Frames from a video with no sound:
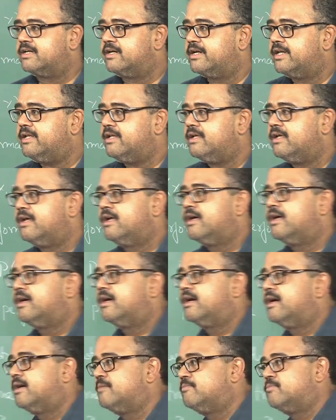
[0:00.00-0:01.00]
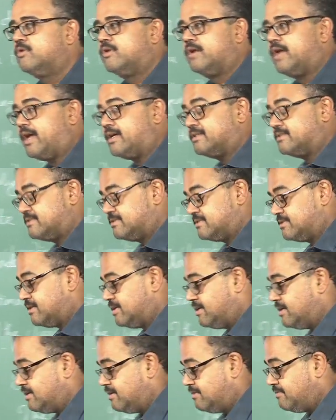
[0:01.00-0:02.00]
Learning book has
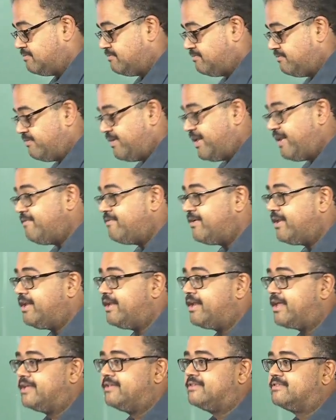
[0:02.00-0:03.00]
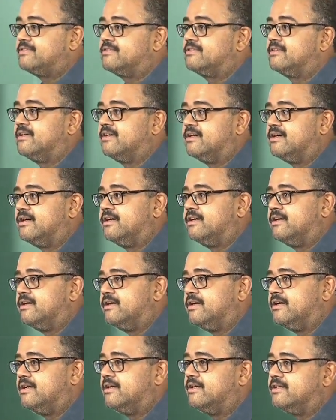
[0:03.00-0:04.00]
very nice
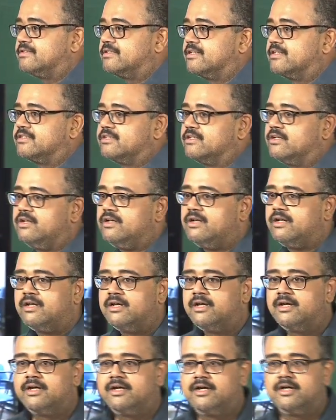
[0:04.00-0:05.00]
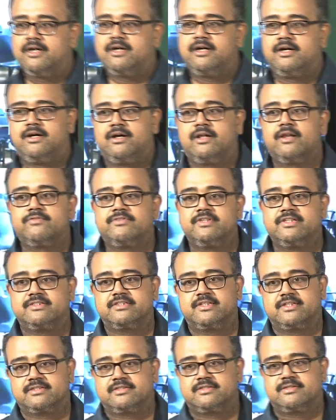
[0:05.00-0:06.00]
discussion on all of these
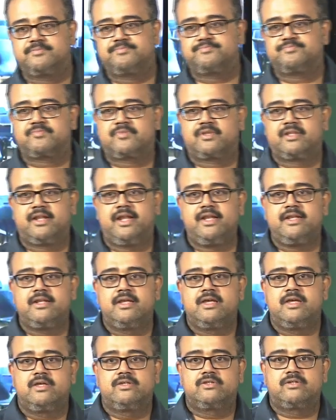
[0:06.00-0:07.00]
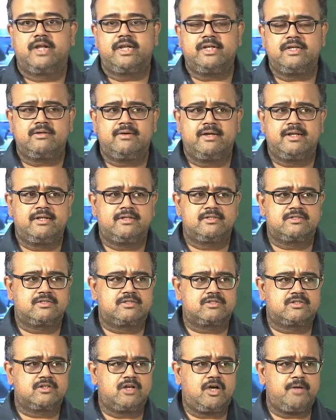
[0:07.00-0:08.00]
things, right. So, right now I will
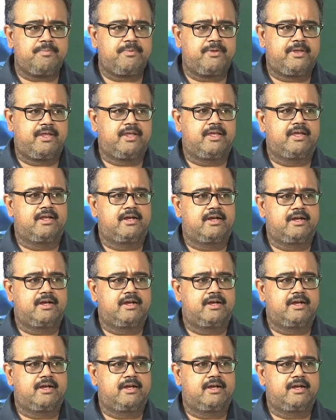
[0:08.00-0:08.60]
stop here,